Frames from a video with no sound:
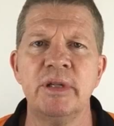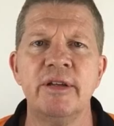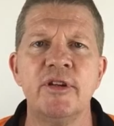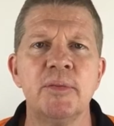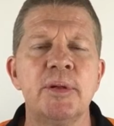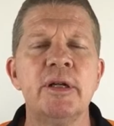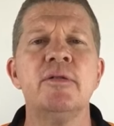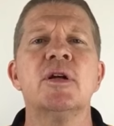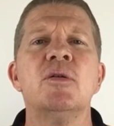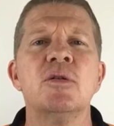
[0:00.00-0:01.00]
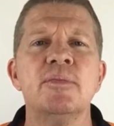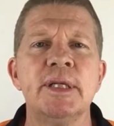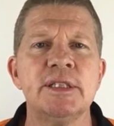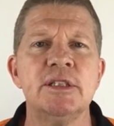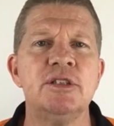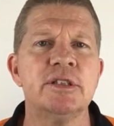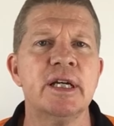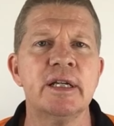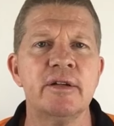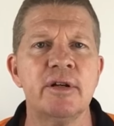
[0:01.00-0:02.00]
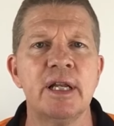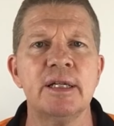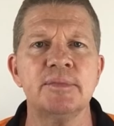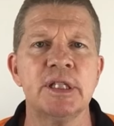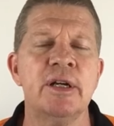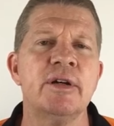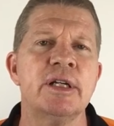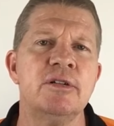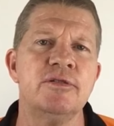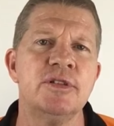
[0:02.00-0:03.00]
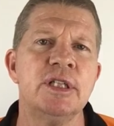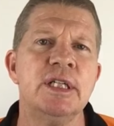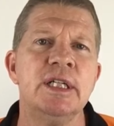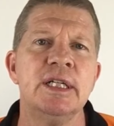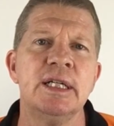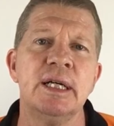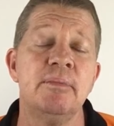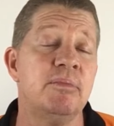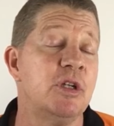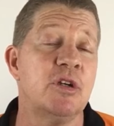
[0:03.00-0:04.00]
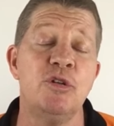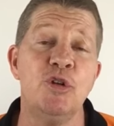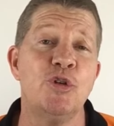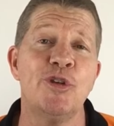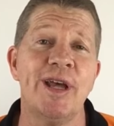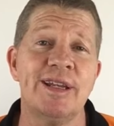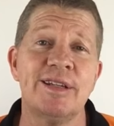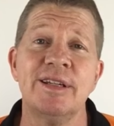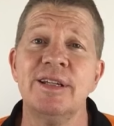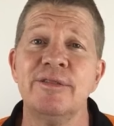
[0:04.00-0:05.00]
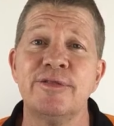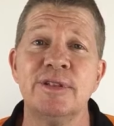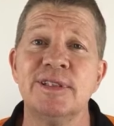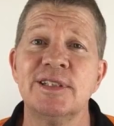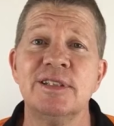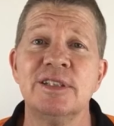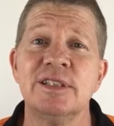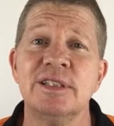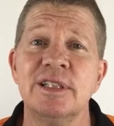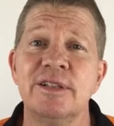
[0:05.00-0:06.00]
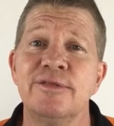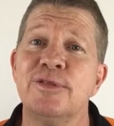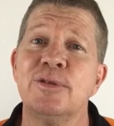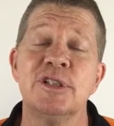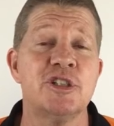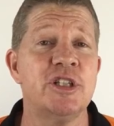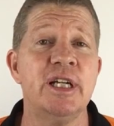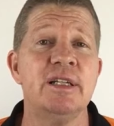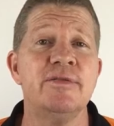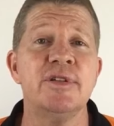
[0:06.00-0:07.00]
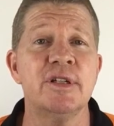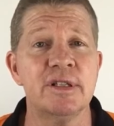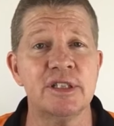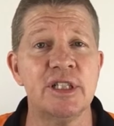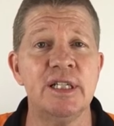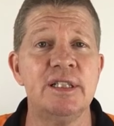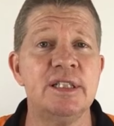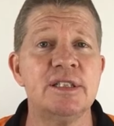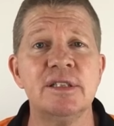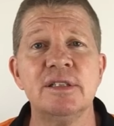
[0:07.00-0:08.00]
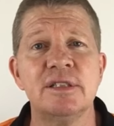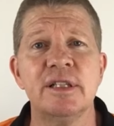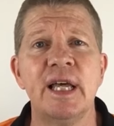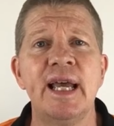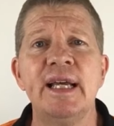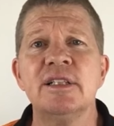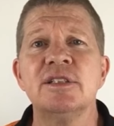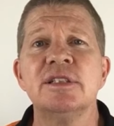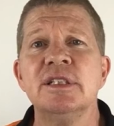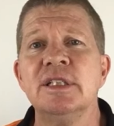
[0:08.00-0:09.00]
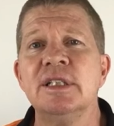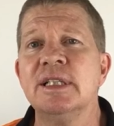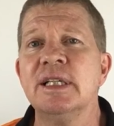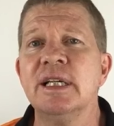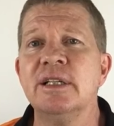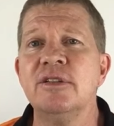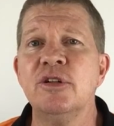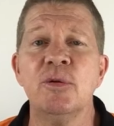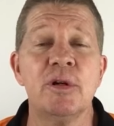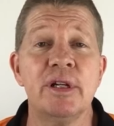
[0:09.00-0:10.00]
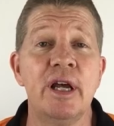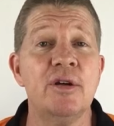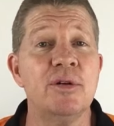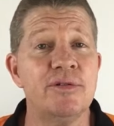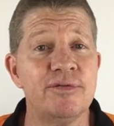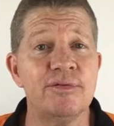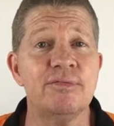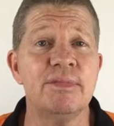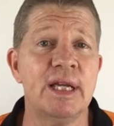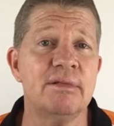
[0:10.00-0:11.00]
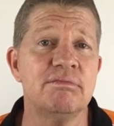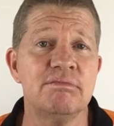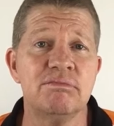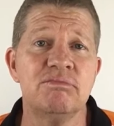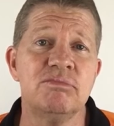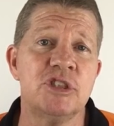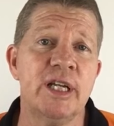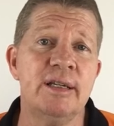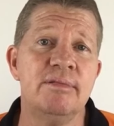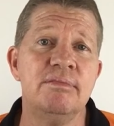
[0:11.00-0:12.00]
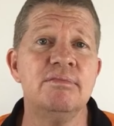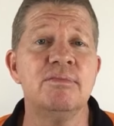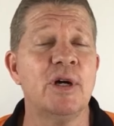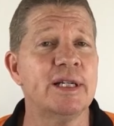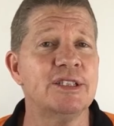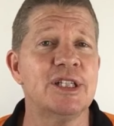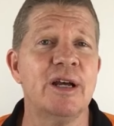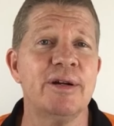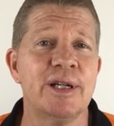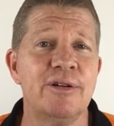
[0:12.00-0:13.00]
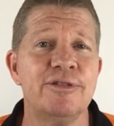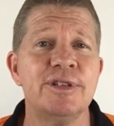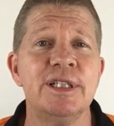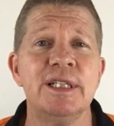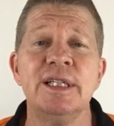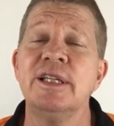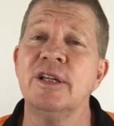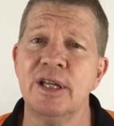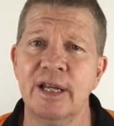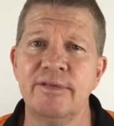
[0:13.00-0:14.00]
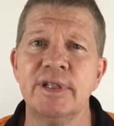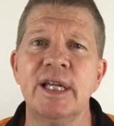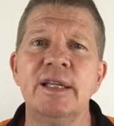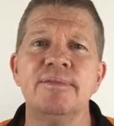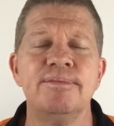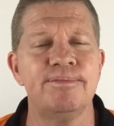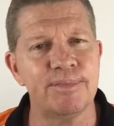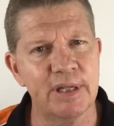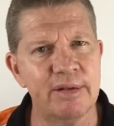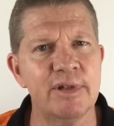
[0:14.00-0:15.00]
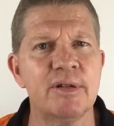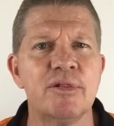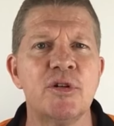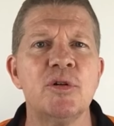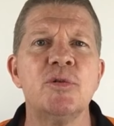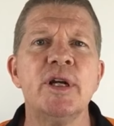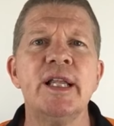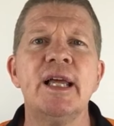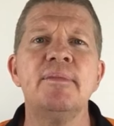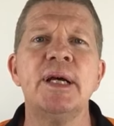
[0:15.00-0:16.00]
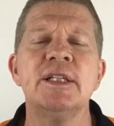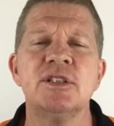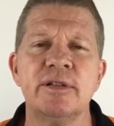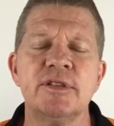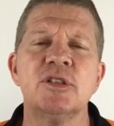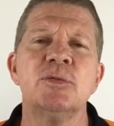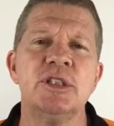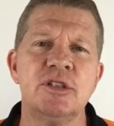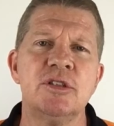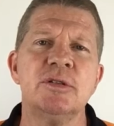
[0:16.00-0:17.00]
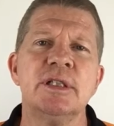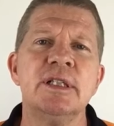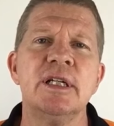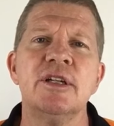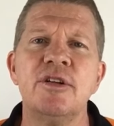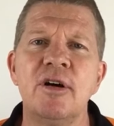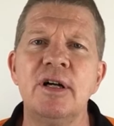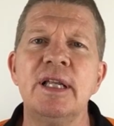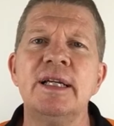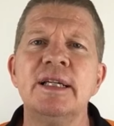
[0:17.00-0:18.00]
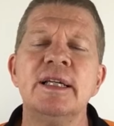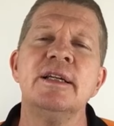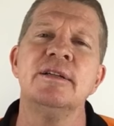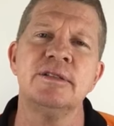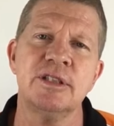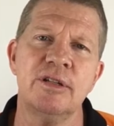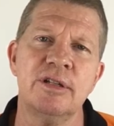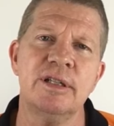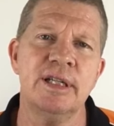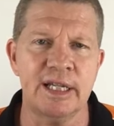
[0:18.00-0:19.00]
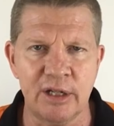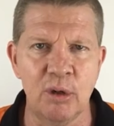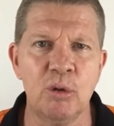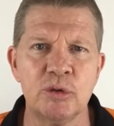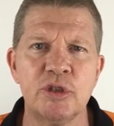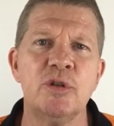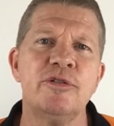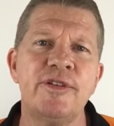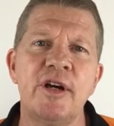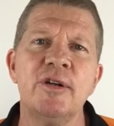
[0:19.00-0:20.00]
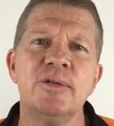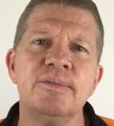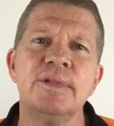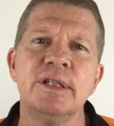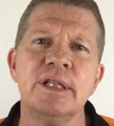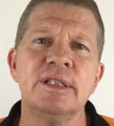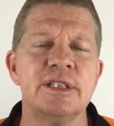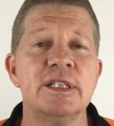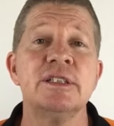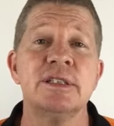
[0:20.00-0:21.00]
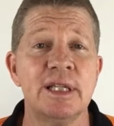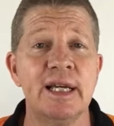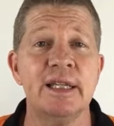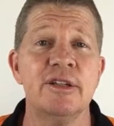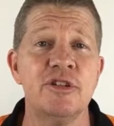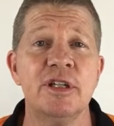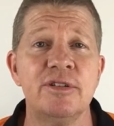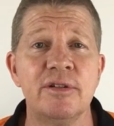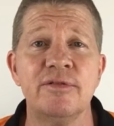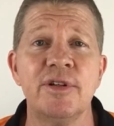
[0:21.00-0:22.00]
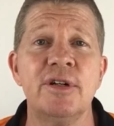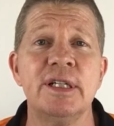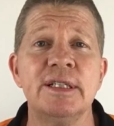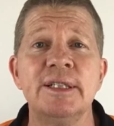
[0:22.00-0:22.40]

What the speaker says: give you a pre-recorded message saying your alarm's going off. You could use that, for instance, for a shed. If you've got a shed distant to the house and you want to know if that shed one is going off, you could have it through a relay base, have it switched to a dialer so that it calls your phone and says, hey, the shed's on fire.